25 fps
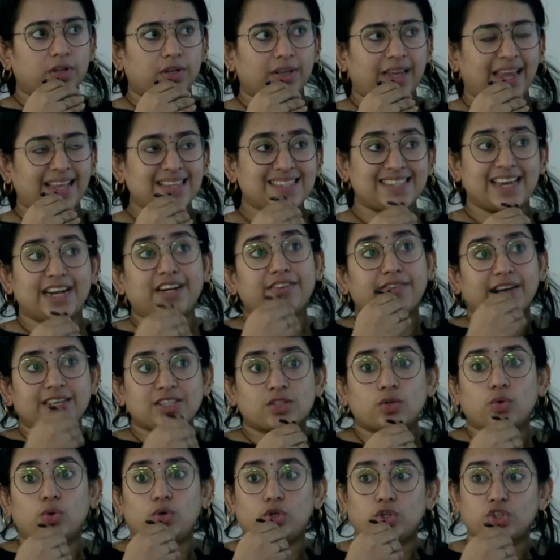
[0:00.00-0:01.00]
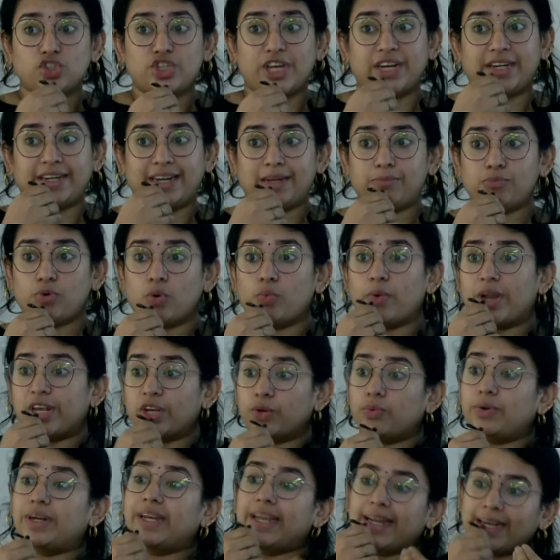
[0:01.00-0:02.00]
incentivize coal to generate more when
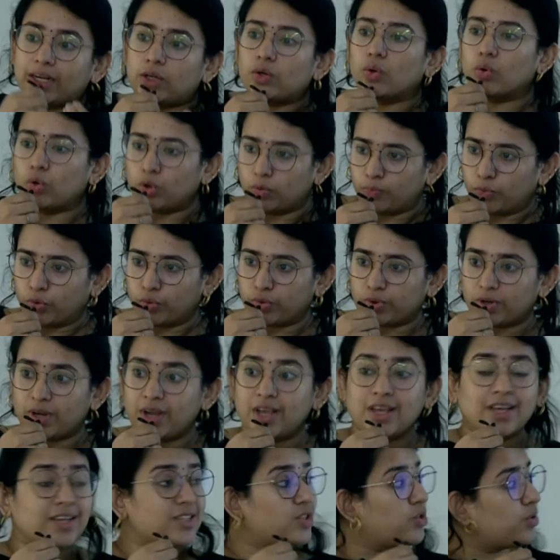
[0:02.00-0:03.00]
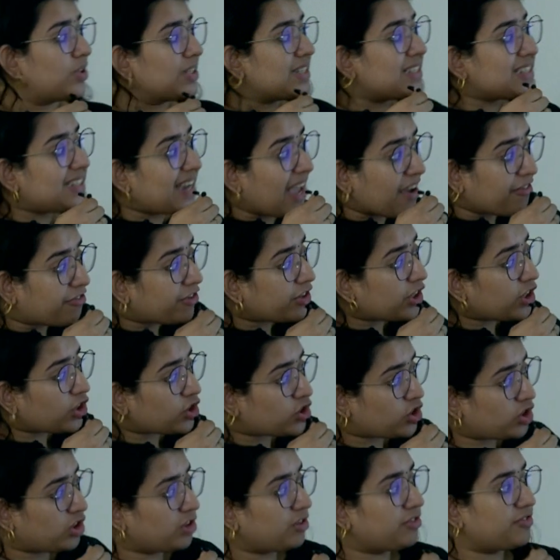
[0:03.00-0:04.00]
you need coal more. So these
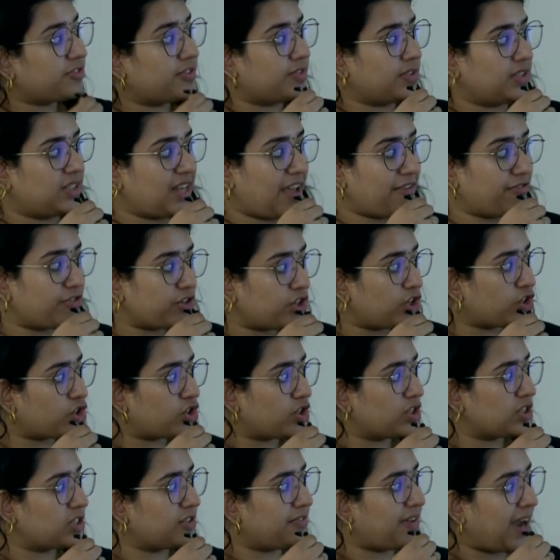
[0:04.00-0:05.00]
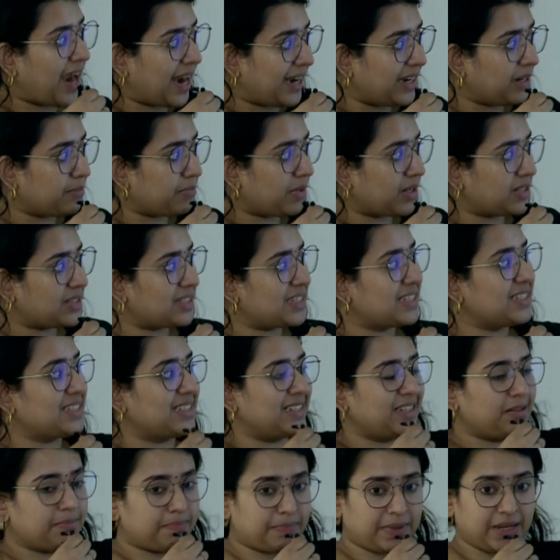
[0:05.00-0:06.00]
definitions of high demand
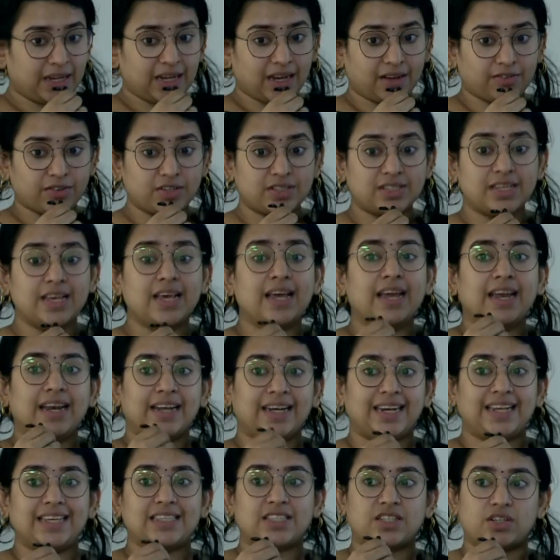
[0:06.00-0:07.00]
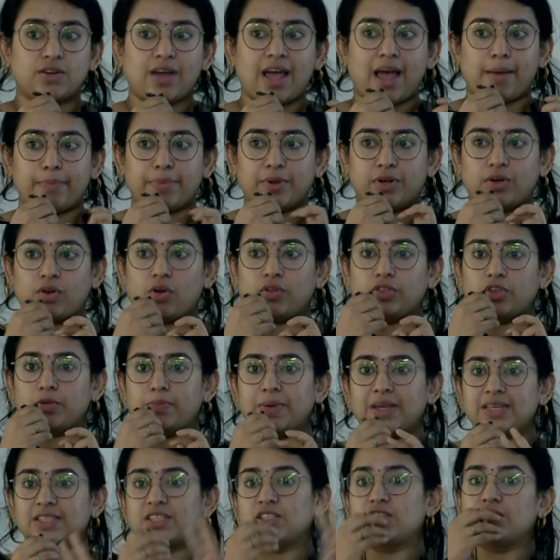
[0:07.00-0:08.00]
season and peak hours needs to happen on the
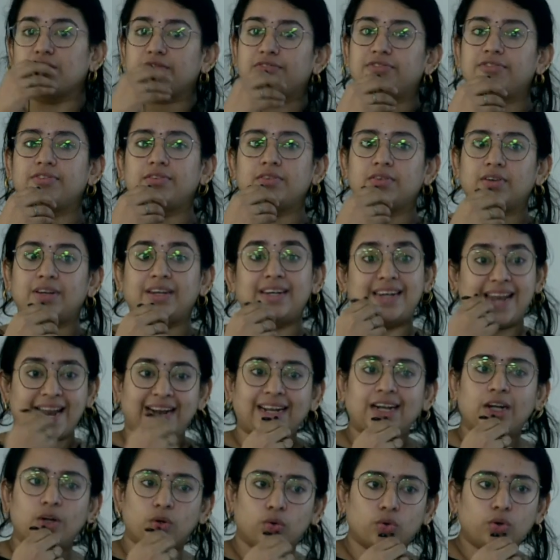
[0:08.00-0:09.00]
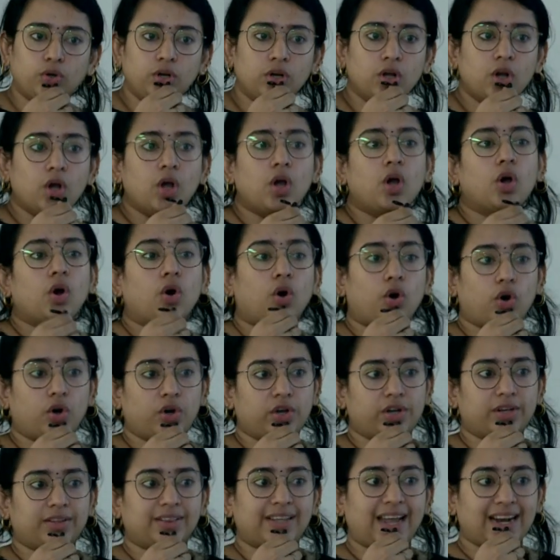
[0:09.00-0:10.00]
basis of net load,
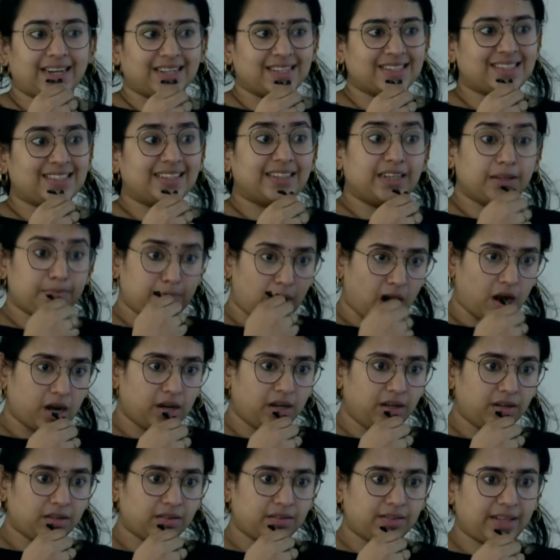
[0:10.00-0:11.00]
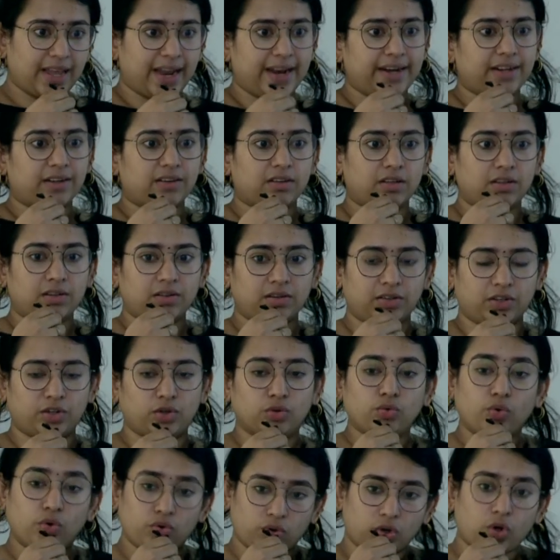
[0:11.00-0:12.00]
or that is the demand that
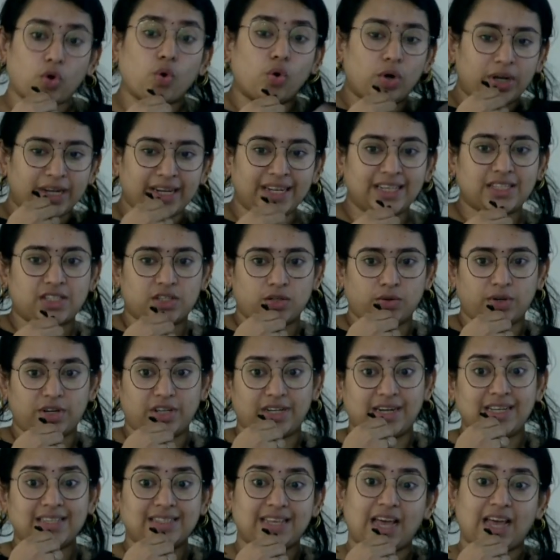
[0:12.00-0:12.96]
coal needs to address